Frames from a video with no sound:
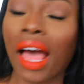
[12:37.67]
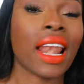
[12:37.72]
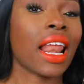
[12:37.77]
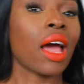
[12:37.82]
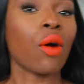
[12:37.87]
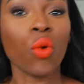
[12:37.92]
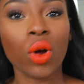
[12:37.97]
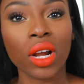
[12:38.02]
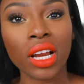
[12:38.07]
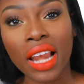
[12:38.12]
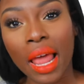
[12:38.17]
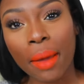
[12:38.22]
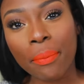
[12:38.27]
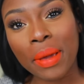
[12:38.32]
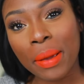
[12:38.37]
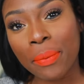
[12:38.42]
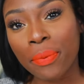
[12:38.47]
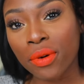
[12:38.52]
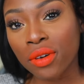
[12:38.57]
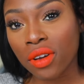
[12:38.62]
and I want to let
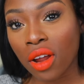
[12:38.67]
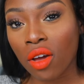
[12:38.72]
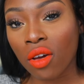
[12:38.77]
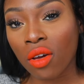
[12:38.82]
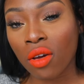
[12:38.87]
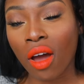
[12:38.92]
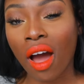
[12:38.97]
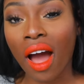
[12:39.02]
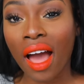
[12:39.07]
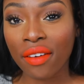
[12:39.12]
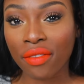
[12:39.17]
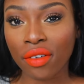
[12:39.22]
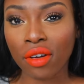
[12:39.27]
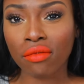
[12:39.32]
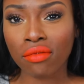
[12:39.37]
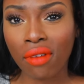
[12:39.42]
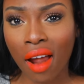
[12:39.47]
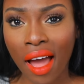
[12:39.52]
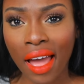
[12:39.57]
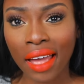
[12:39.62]
people know I've
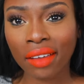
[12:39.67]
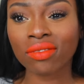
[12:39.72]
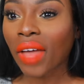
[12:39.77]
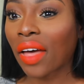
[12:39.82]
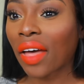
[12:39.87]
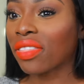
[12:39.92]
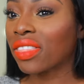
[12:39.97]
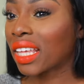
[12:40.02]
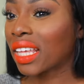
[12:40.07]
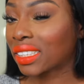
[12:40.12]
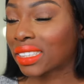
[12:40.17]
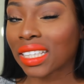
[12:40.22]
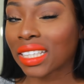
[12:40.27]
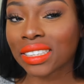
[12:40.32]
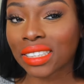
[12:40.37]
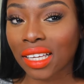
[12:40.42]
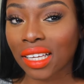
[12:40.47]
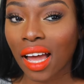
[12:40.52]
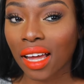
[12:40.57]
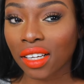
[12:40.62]
arrived. And this
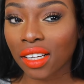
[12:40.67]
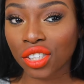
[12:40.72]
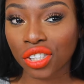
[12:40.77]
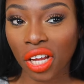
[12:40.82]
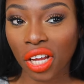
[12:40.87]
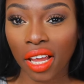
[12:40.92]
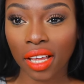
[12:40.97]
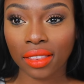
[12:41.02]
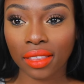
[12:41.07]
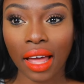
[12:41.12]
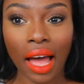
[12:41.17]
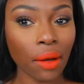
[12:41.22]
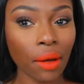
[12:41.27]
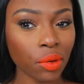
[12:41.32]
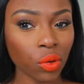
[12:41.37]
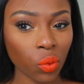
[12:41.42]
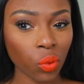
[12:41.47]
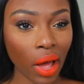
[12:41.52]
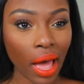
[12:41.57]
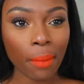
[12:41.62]
is the kind of shade that I
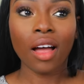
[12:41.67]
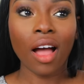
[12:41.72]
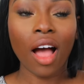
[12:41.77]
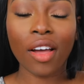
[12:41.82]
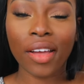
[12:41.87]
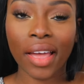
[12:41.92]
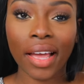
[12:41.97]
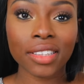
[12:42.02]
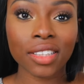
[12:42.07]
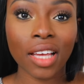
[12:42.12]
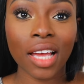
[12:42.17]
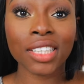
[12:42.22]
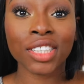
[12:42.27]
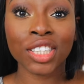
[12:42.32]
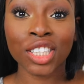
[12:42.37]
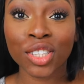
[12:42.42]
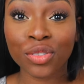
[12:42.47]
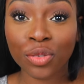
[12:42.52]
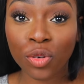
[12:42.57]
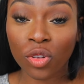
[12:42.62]
would wear. Okay, so I
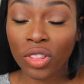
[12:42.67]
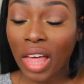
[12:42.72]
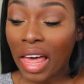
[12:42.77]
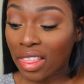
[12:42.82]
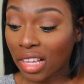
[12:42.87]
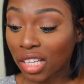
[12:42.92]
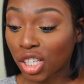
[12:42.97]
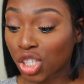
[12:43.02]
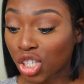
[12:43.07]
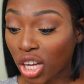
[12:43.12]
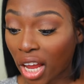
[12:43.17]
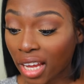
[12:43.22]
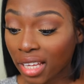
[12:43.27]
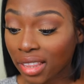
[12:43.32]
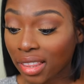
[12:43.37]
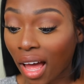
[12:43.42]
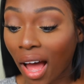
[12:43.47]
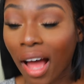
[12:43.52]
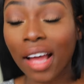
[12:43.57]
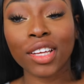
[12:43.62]
just thought that the
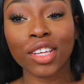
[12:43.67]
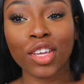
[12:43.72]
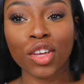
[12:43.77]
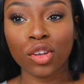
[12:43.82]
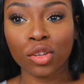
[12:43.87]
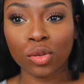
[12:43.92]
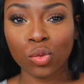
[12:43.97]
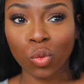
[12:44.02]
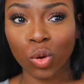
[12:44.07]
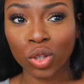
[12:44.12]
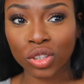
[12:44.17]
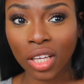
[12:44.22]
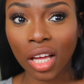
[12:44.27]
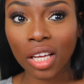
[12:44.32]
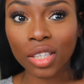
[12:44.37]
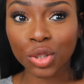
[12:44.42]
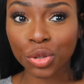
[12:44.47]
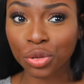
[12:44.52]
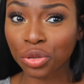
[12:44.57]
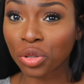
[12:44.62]
shade that I used was
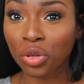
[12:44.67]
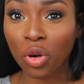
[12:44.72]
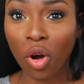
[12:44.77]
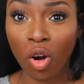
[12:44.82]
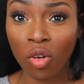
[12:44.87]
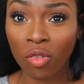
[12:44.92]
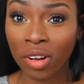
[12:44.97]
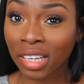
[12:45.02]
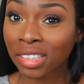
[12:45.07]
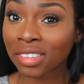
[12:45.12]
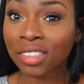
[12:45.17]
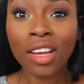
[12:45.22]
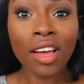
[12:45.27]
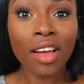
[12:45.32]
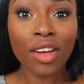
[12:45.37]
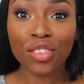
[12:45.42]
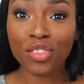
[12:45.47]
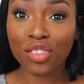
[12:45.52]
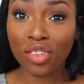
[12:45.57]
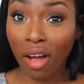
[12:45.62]
a true orange.
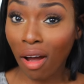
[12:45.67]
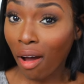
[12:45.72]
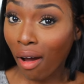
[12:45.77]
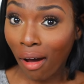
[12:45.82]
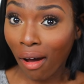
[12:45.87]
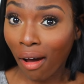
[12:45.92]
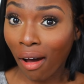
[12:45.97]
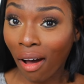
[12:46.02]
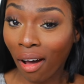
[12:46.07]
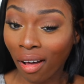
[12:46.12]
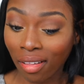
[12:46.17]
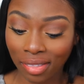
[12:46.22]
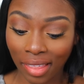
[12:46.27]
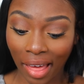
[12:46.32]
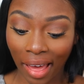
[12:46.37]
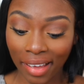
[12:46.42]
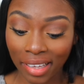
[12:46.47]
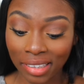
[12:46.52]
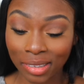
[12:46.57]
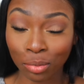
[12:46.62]
Nuh-uh,
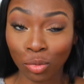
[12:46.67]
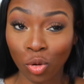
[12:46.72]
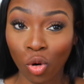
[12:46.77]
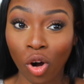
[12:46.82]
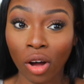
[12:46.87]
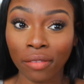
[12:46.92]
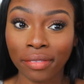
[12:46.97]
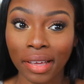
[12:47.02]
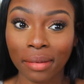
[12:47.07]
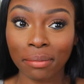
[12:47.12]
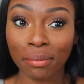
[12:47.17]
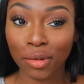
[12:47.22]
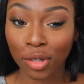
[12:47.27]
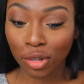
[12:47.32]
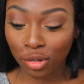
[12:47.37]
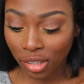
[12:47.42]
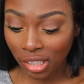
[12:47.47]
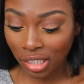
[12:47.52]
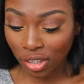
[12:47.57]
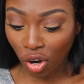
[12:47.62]
that is more of a
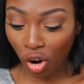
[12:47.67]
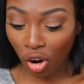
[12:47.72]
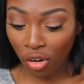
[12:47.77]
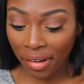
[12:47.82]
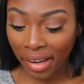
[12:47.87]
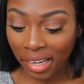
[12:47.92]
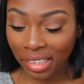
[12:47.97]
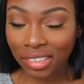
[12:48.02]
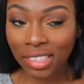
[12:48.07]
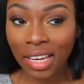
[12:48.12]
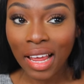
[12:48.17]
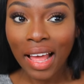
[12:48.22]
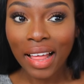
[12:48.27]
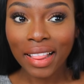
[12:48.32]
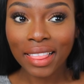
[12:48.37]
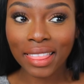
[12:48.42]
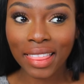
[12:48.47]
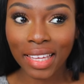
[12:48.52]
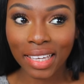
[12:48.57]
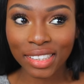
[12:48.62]
muted orange.
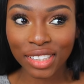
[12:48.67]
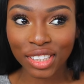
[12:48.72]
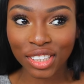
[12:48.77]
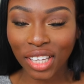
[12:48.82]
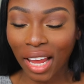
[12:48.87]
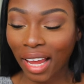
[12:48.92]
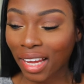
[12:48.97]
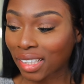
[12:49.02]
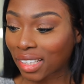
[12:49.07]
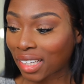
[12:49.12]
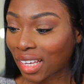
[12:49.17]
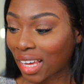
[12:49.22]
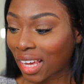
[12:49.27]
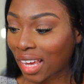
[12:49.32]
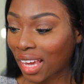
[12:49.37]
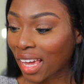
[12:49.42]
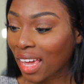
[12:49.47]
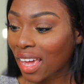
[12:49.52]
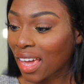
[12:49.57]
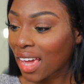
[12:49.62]
This shade
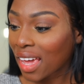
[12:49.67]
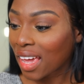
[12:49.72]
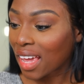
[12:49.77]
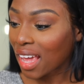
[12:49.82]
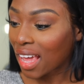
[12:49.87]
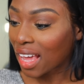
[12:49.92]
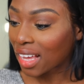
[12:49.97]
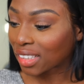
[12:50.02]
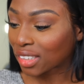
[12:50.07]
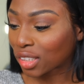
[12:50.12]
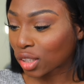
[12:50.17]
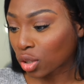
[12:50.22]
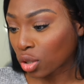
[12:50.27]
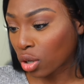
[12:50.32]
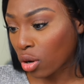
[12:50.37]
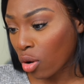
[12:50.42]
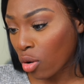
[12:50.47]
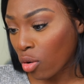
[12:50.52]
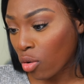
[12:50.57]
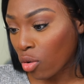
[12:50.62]
here is
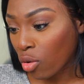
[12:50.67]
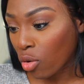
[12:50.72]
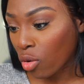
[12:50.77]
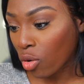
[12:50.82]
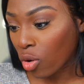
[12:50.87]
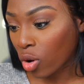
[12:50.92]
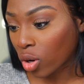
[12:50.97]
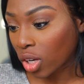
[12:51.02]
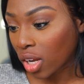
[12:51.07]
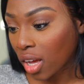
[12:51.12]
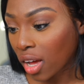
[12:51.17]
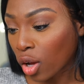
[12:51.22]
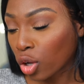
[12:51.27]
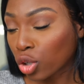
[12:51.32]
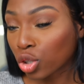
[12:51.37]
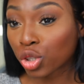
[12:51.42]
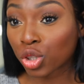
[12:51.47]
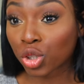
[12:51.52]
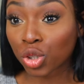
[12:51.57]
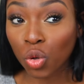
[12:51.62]
called
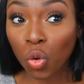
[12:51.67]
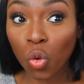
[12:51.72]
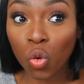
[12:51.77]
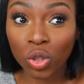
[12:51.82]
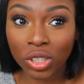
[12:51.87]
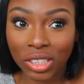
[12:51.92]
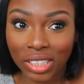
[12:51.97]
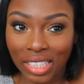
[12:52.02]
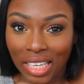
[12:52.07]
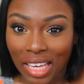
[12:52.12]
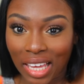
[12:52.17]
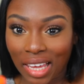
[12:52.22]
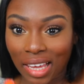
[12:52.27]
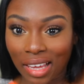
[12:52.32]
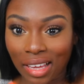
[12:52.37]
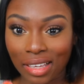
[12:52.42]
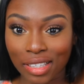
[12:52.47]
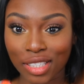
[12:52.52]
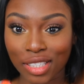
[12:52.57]
Saucy.